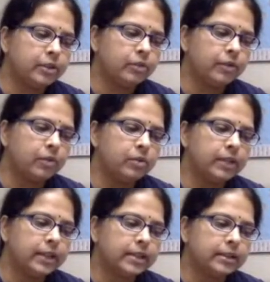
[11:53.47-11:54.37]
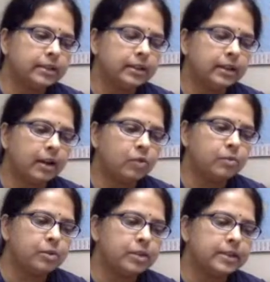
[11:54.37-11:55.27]
you found that the
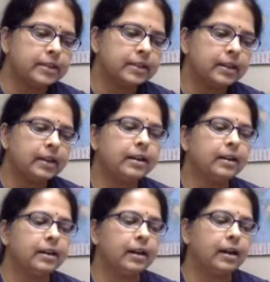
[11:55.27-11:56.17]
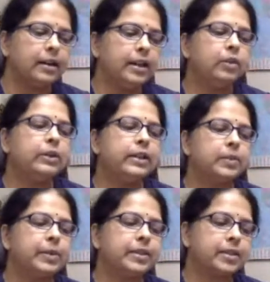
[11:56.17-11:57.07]
output is unequally
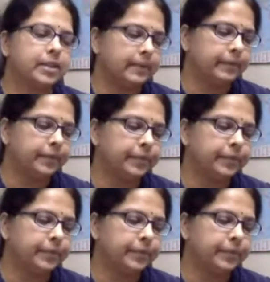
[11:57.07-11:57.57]
spaced.